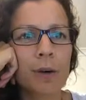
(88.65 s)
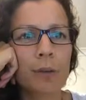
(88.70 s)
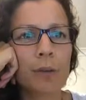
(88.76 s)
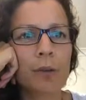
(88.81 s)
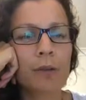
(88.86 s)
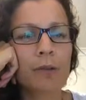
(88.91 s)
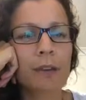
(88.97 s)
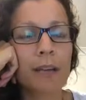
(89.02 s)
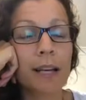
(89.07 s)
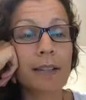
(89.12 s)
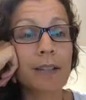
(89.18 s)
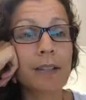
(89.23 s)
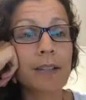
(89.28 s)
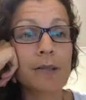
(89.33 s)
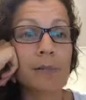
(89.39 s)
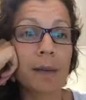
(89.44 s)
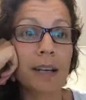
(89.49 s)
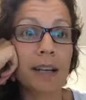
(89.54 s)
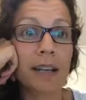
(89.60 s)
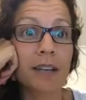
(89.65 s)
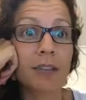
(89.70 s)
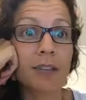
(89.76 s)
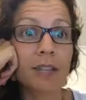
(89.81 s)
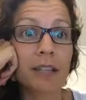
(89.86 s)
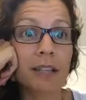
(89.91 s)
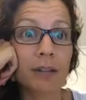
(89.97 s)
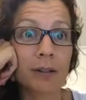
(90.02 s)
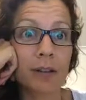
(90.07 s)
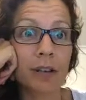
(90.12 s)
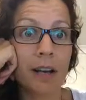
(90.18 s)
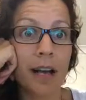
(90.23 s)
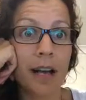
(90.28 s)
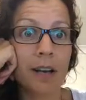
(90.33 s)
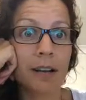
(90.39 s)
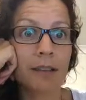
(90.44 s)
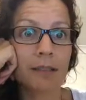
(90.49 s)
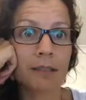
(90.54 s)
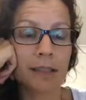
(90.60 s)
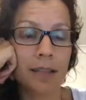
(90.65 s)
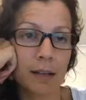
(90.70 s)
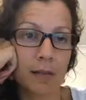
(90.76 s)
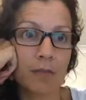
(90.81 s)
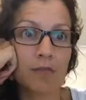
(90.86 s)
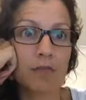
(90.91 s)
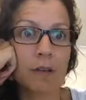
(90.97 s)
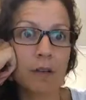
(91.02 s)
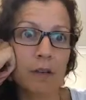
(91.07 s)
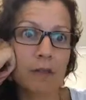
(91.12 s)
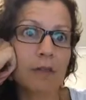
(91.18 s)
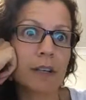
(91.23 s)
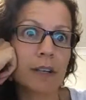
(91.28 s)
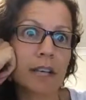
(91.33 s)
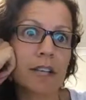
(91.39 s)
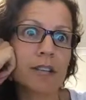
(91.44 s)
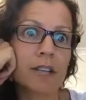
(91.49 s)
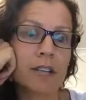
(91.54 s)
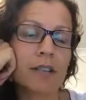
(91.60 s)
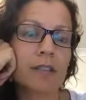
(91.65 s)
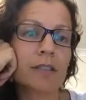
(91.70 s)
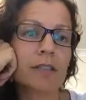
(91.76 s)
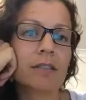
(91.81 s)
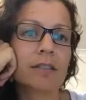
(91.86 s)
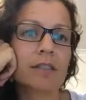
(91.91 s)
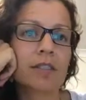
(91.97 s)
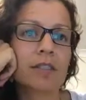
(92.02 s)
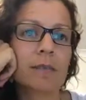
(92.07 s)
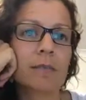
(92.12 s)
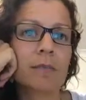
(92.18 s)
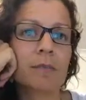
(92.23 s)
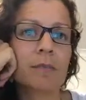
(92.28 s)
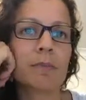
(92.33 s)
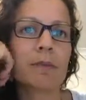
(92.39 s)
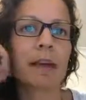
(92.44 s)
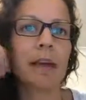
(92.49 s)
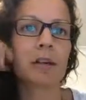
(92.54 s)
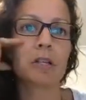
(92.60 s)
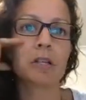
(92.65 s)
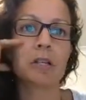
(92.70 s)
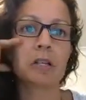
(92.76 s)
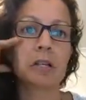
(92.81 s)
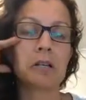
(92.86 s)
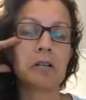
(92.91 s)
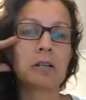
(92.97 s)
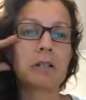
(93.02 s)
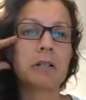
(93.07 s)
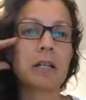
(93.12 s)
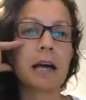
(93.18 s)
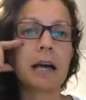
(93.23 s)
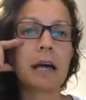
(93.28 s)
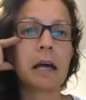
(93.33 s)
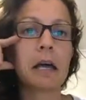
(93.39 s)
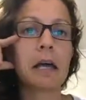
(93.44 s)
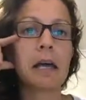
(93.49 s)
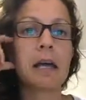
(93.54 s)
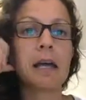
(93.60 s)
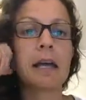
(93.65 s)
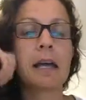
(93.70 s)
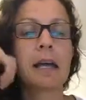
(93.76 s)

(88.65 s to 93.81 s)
what a relationship can actually look like a real relationship actually looks like.